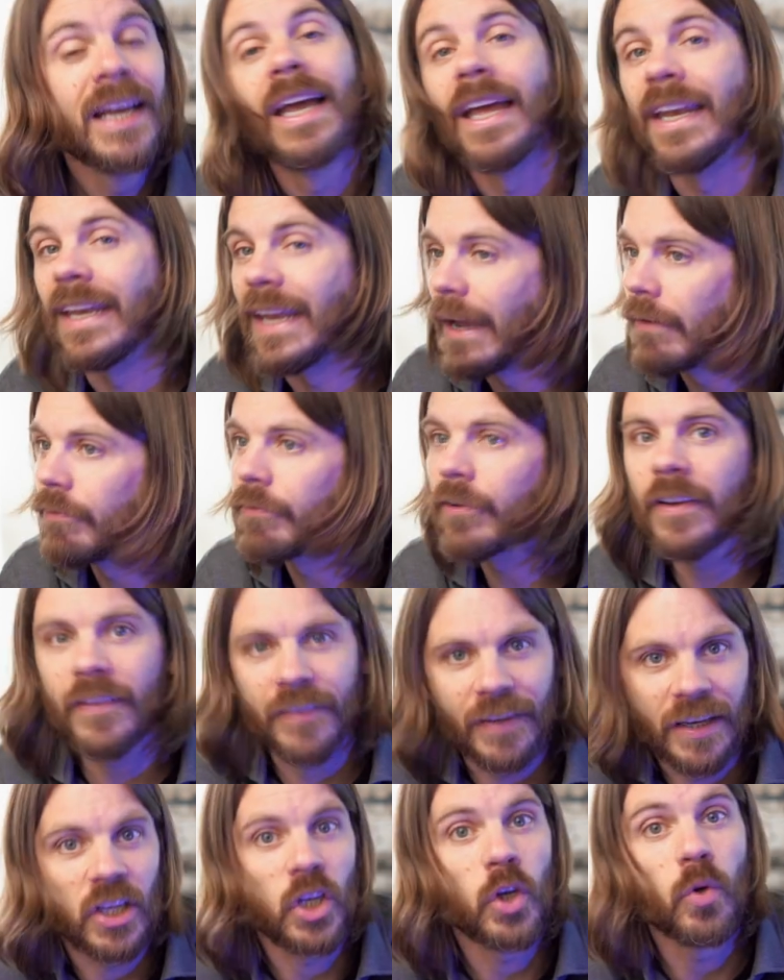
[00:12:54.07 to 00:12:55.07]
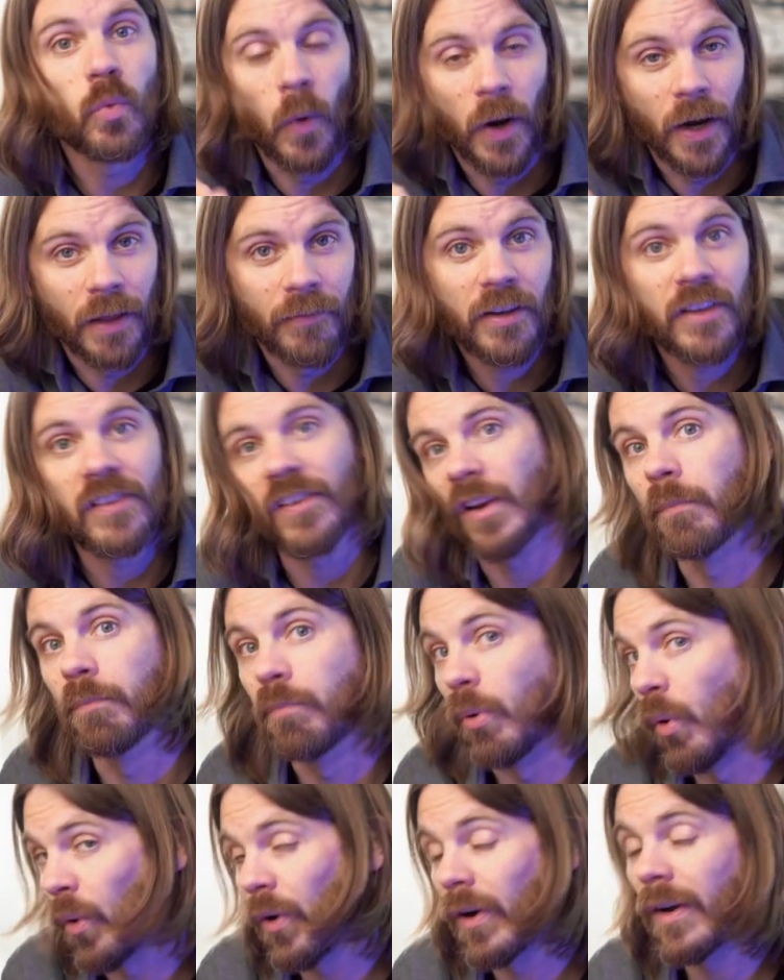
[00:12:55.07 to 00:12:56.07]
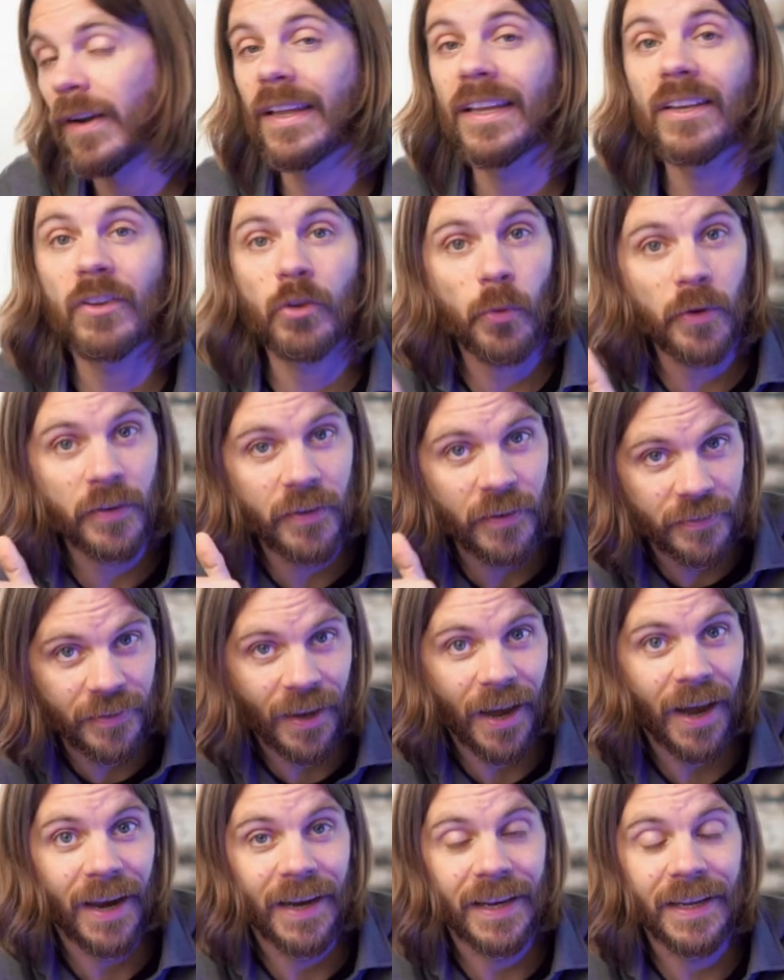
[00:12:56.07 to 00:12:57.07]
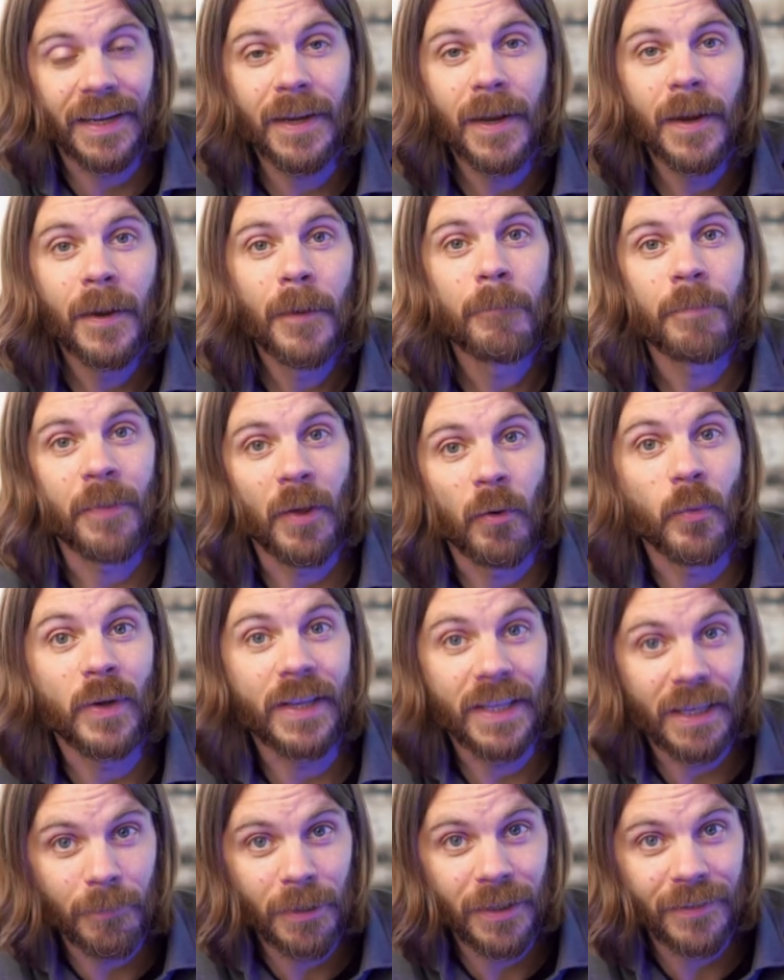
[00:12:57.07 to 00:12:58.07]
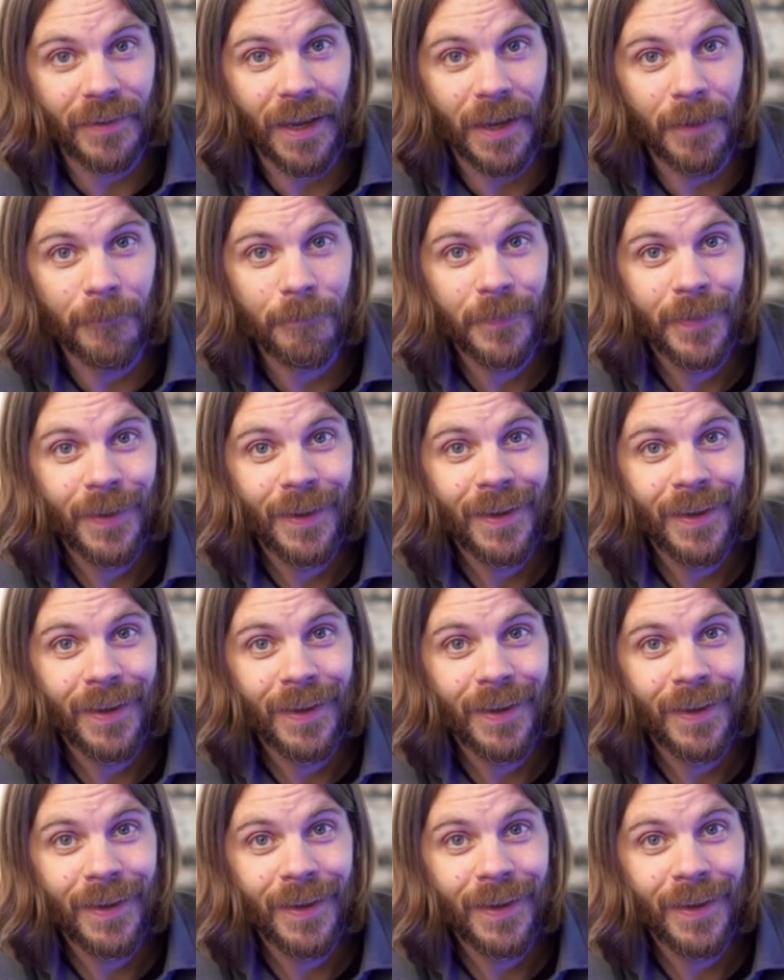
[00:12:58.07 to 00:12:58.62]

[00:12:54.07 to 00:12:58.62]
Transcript: And every single one of us are born into a society that we imitate.